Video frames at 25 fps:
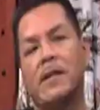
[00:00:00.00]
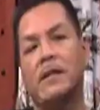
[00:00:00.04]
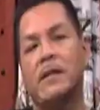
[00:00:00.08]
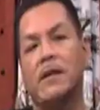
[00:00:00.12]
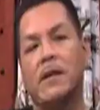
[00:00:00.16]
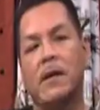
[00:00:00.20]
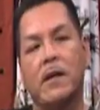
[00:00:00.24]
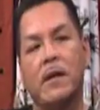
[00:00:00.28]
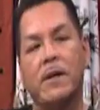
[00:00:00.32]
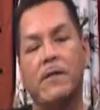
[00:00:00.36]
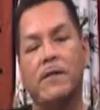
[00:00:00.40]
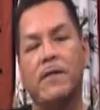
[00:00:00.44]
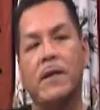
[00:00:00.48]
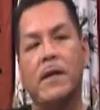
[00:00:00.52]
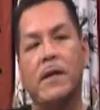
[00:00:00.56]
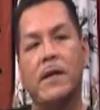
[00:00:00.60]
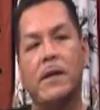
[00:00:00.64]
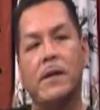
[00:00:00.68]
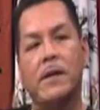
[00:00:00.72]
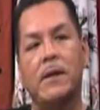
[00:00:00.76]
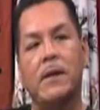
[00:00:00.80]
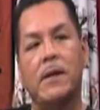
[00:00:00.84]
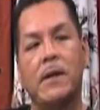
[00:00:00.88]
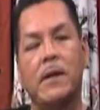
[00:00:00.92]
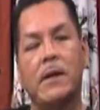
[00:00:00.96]
the look of
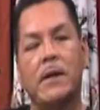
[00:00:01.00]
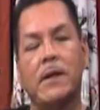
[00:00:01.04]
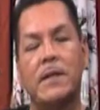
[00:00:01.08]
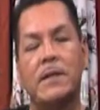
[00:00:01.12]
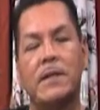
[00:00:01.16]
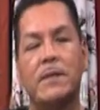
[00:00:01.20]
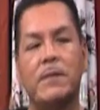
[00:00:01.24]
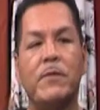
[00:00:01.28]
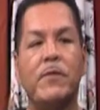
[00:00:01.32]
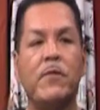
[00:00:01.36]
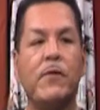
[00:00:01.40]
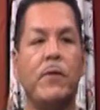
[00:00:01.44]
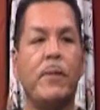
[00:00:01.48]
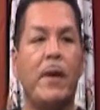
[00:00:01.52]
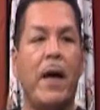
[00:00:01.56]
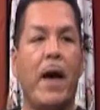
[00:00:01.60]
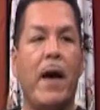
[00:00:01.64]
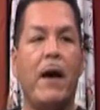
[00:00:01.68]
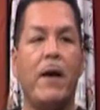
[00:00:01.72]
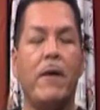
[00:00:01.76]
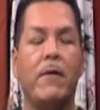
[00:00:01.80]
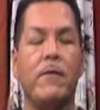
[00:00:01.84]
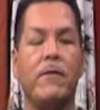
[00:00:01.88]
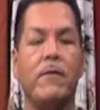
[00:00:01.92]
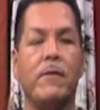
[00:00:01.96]
it. Some of them
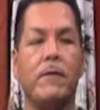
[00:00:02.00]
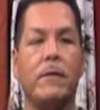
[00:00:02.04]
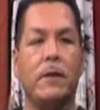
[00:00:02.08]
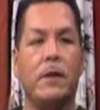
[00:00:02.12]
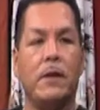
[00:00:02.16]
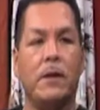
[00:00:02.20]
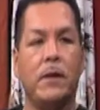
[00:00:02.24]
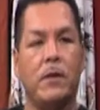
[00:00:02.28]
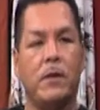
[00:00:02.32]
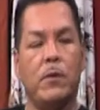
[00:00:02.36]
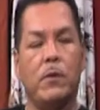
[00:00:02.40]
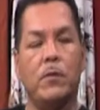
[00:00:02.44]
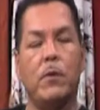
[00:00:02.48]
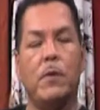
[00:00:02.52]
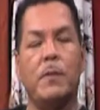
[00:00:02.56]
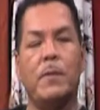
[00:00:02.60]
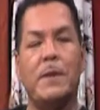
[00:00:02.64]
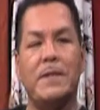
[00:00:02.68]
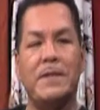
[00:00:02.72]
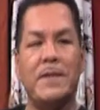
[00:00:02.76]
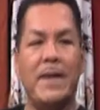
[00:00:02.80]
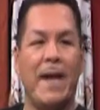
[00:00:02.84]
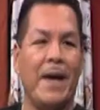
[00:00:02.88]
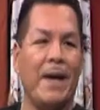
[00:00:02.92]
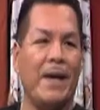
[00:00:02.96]
have, you know, the
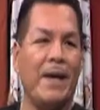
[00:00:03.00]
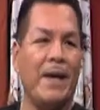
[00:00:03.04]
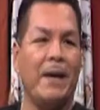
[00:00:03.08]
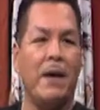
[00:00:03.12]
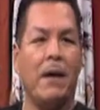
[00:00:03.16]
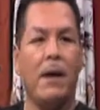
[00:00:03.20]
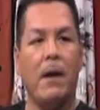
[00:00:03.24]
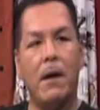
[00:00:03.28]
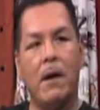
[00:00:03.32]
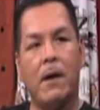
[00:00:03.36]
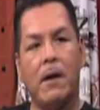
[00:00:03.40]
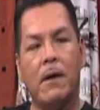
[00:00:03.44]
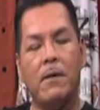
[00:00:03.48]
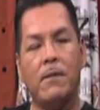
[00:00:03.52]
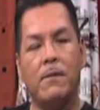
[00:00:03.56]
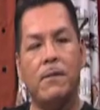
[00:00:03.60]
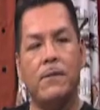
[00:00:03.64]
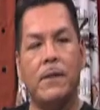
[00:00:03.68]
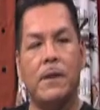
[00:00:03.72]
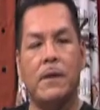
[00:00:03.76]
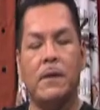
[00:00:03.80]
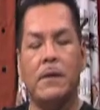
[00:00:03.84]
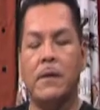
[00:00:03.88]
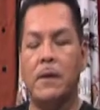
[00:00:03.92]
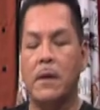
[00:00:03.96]
ribbons hanging
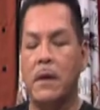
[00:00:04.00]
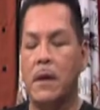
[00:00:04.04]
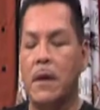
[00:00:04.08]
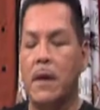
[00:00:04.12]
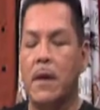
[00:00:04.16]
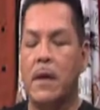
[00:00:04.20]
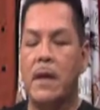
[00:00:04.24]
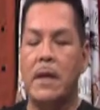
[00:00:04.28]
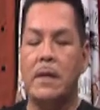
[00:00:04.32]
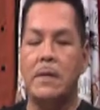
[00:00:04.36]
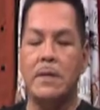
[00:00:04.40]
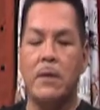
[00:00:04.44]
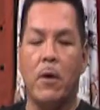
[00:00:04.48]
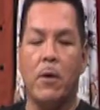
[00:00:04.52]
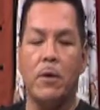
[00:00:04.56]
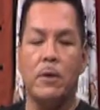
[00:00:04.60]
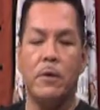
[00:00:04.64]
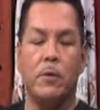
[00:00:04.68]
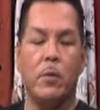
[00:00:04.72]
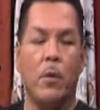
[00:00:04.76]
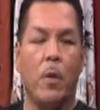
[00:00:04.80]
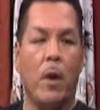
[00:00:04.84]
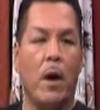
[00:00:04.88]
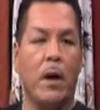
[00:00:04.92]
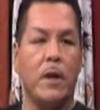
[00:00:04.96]
off and it's hard
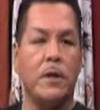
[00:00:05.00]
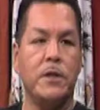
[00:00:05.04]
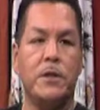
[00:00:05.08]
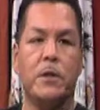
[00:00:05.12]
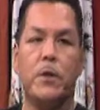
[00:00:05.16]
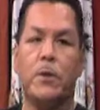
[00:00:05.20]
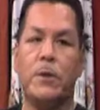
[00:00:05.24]
to wash.